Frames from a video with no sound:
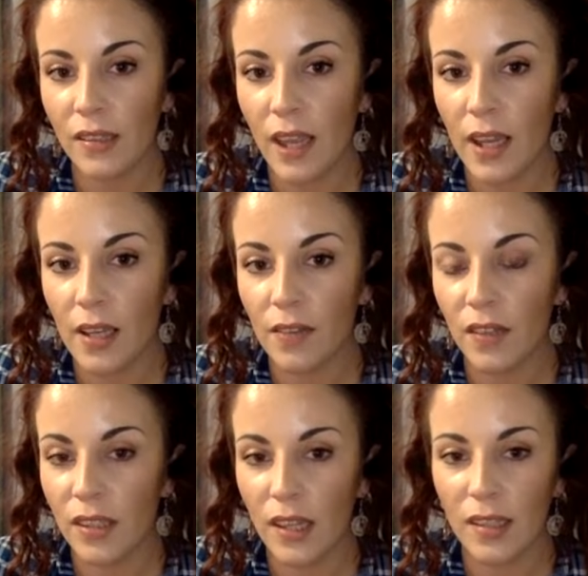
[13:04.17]
like
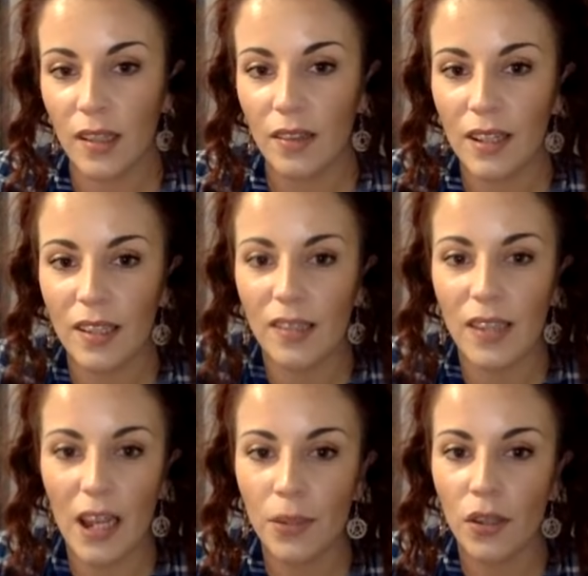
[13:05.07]
this, it's the
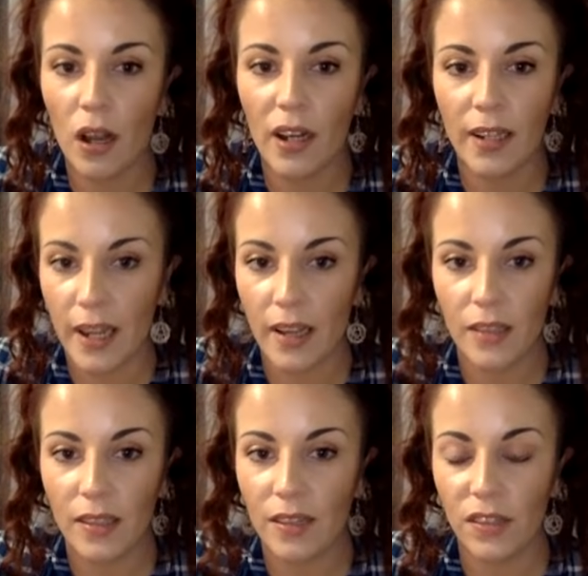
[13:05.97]
same song and
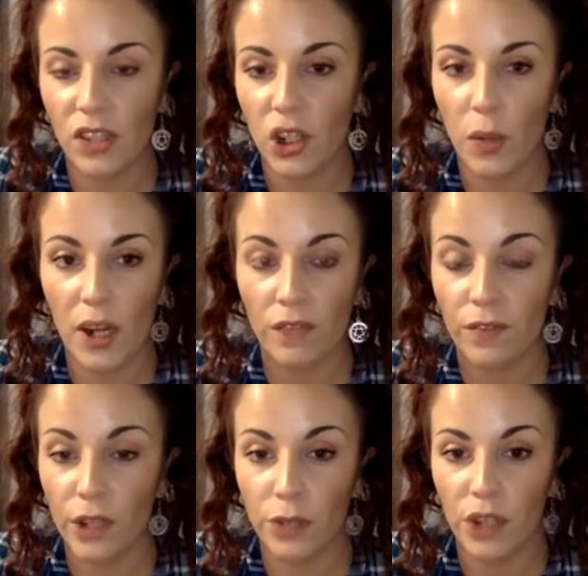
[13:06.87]
dance in this situation
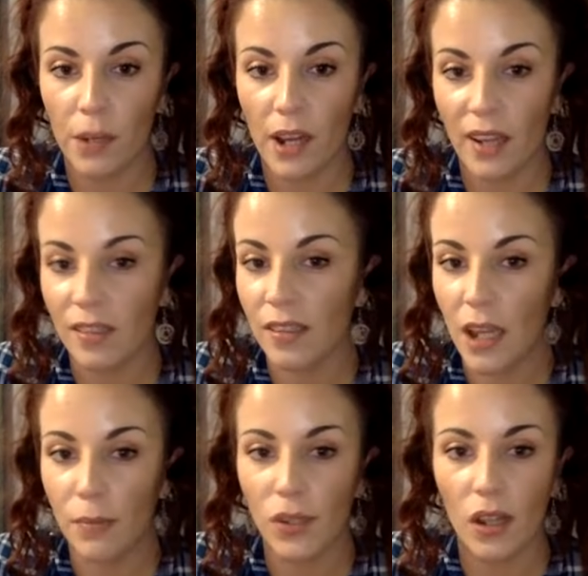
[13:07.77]
for you, Gemini. It's the
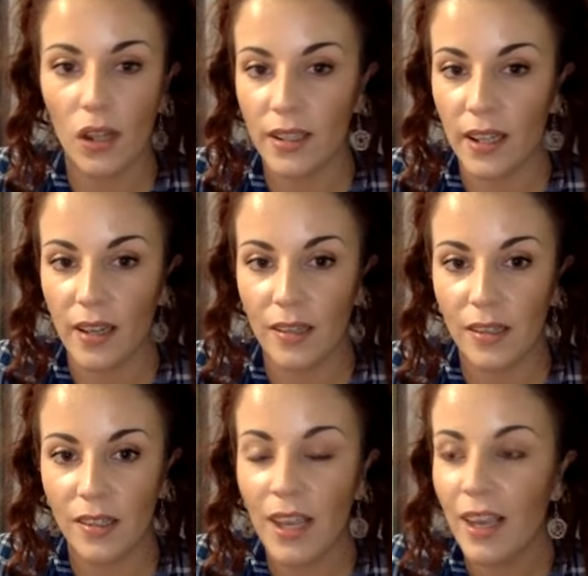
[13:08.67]
same song and dance.